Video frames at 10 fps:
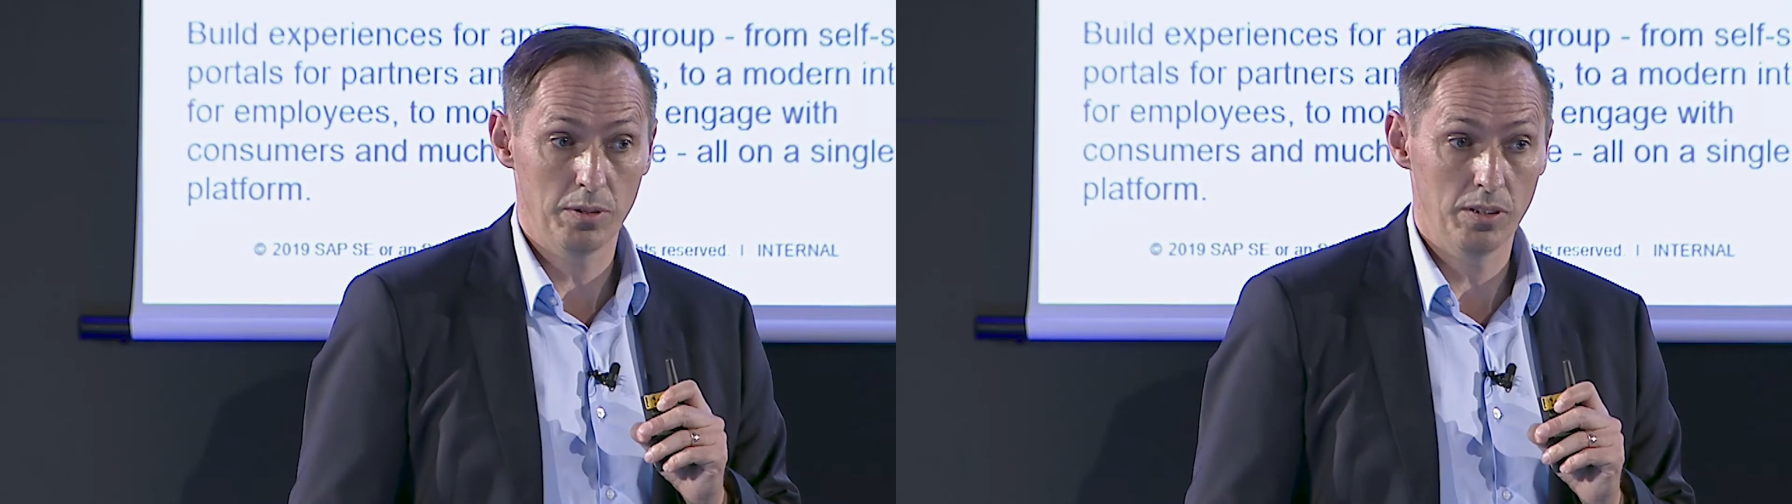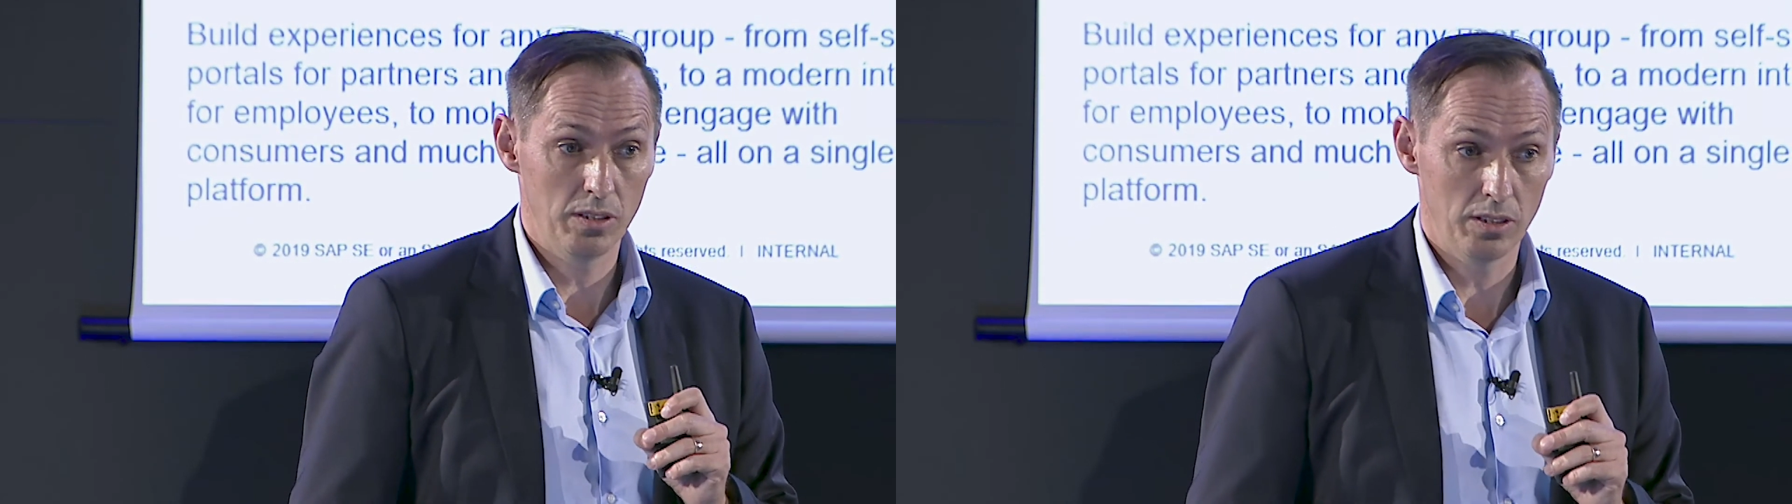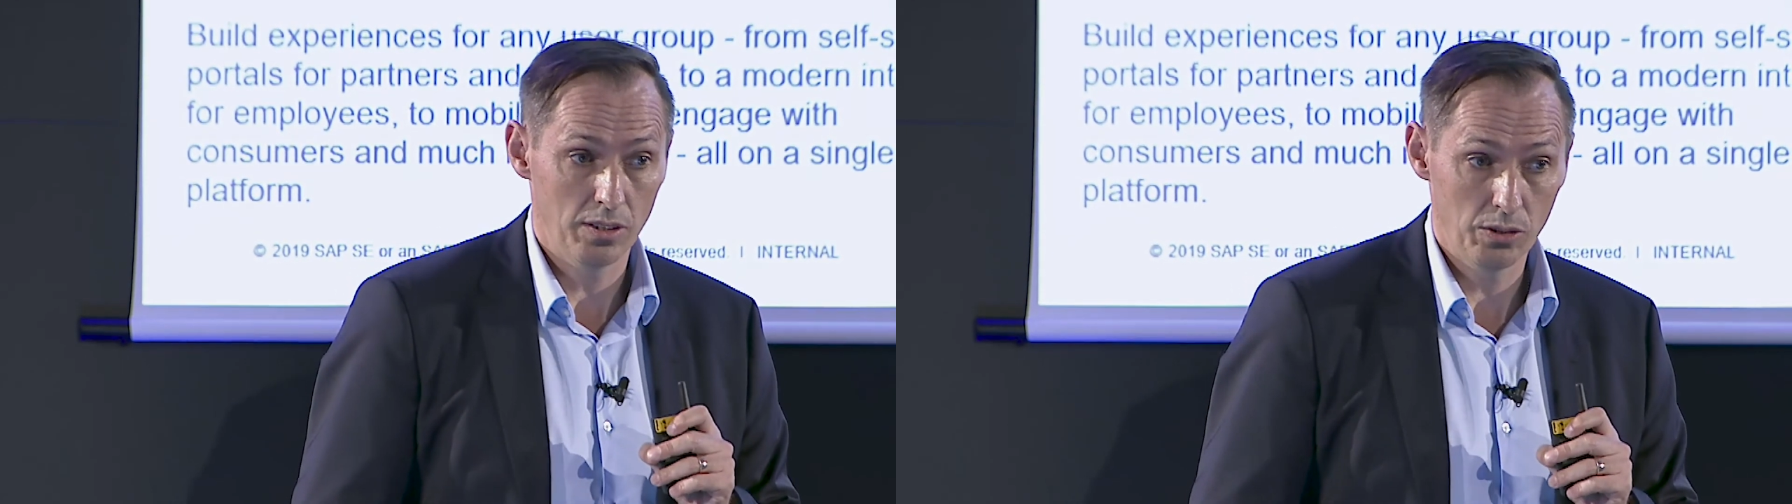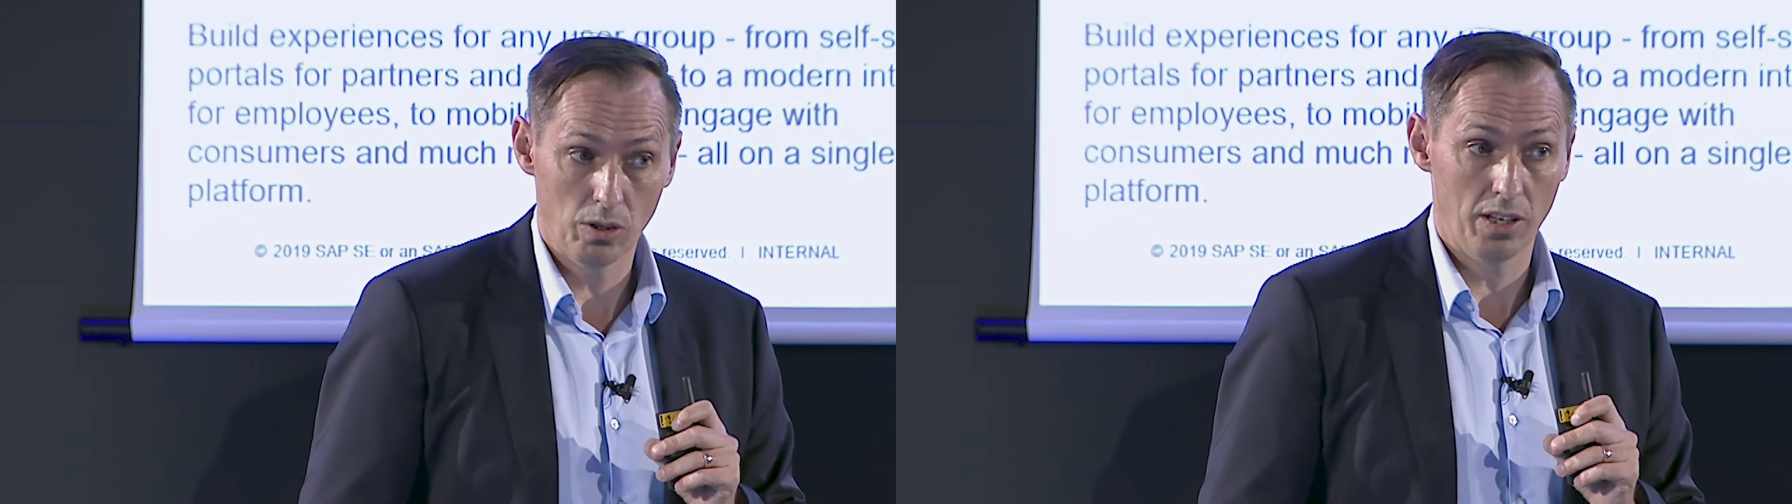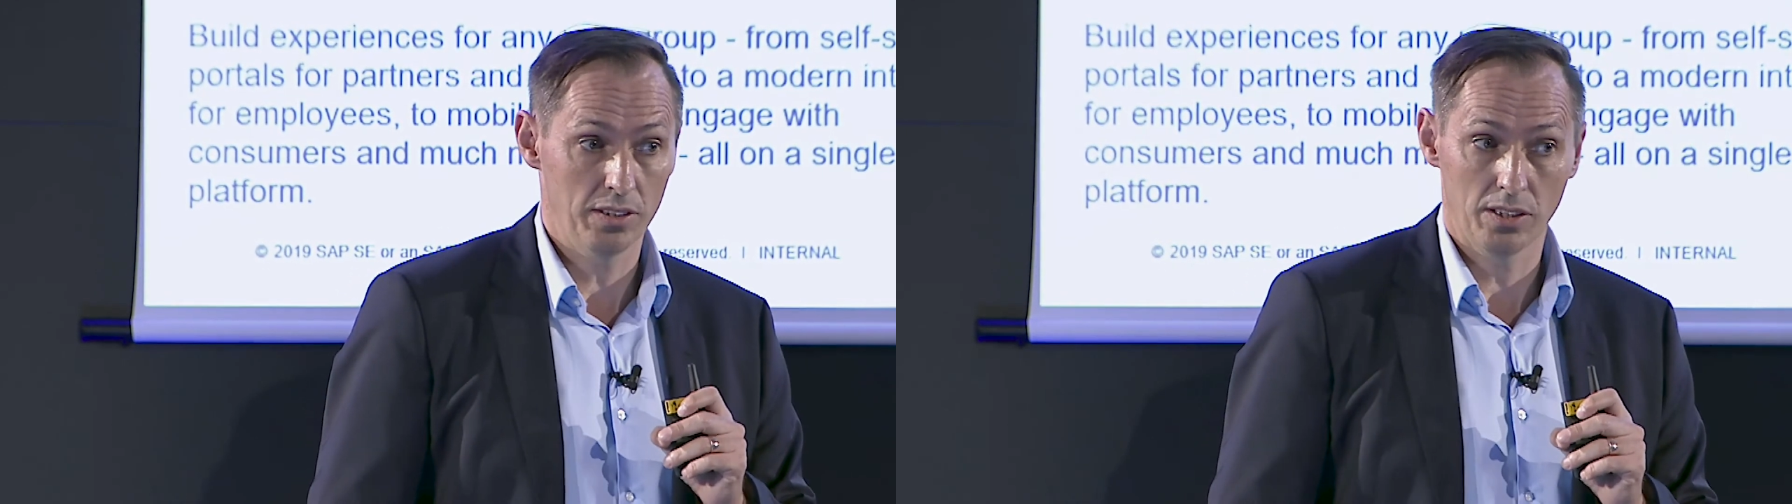
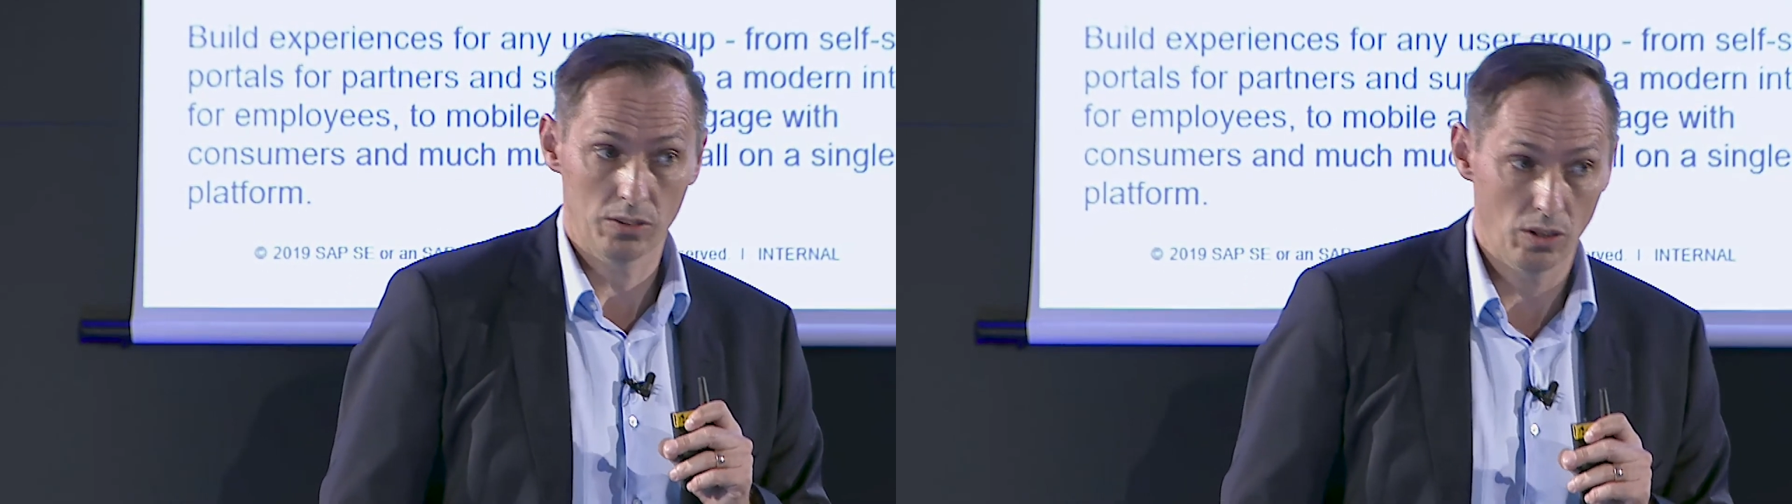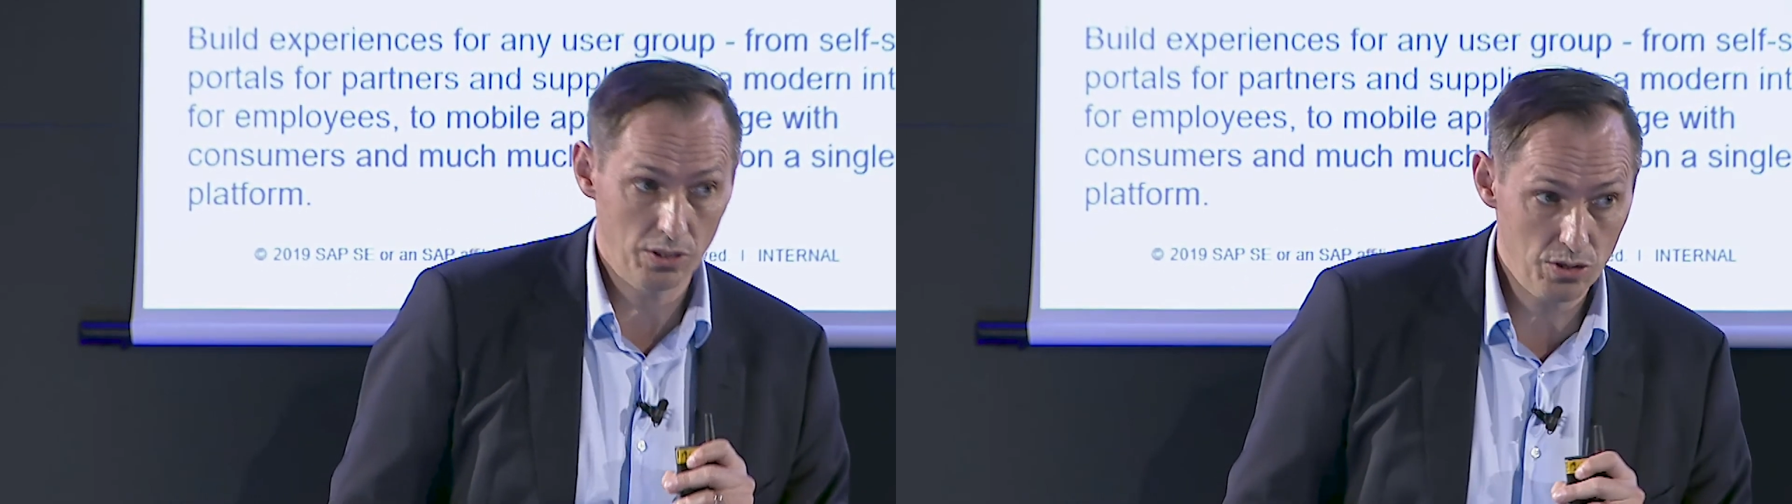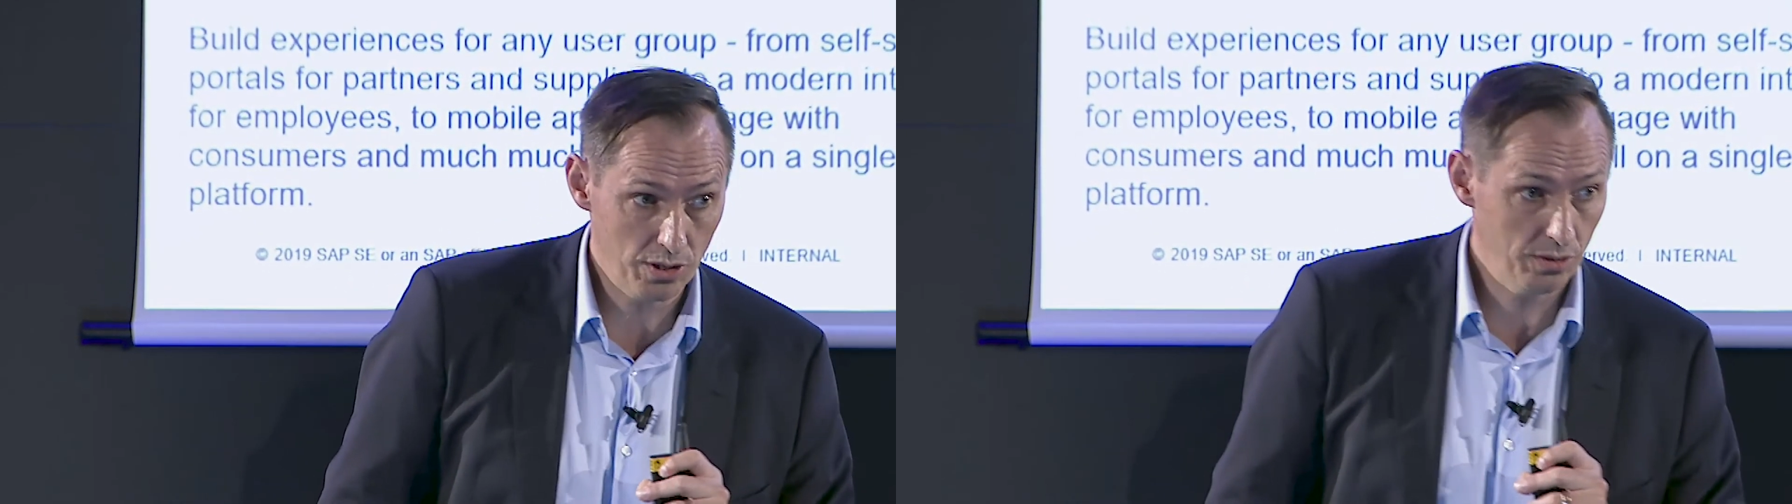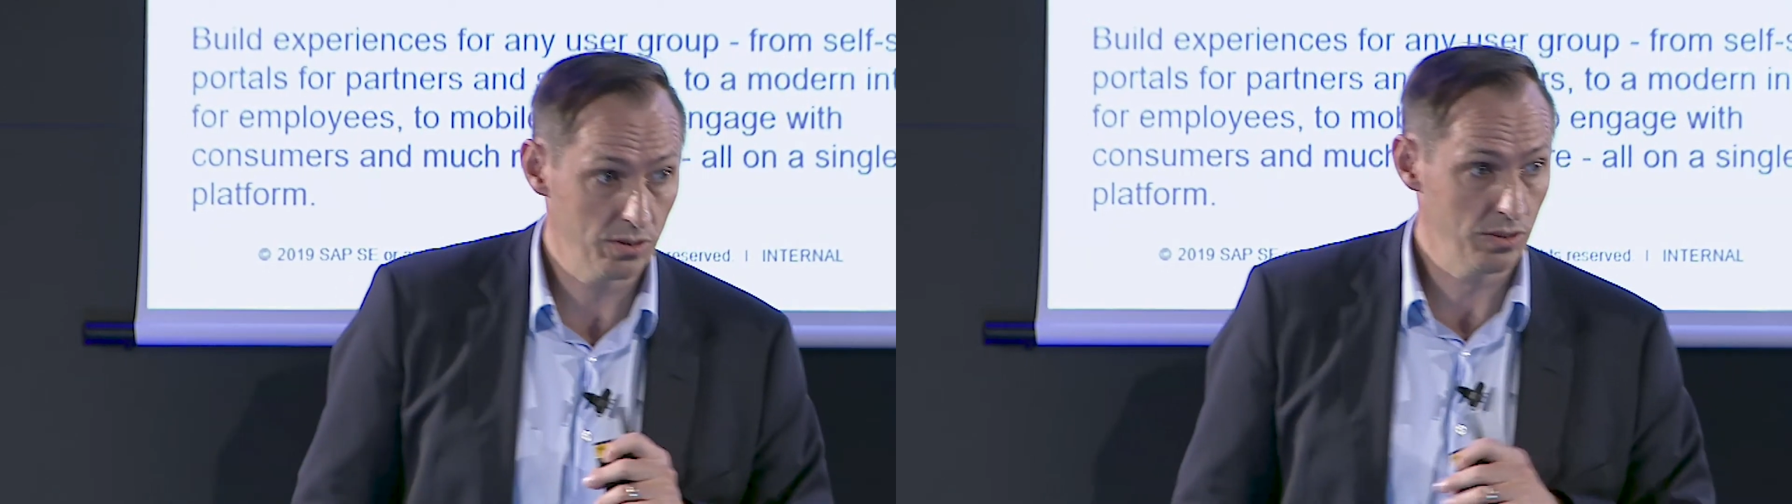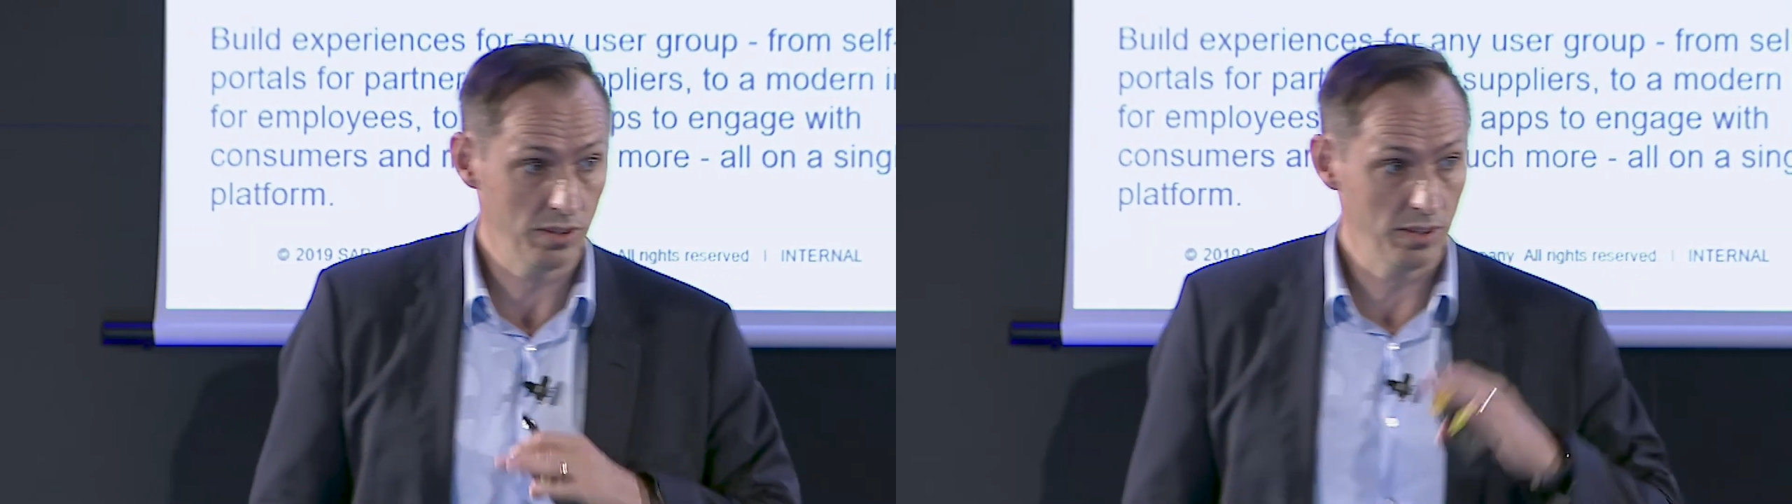UI technologies.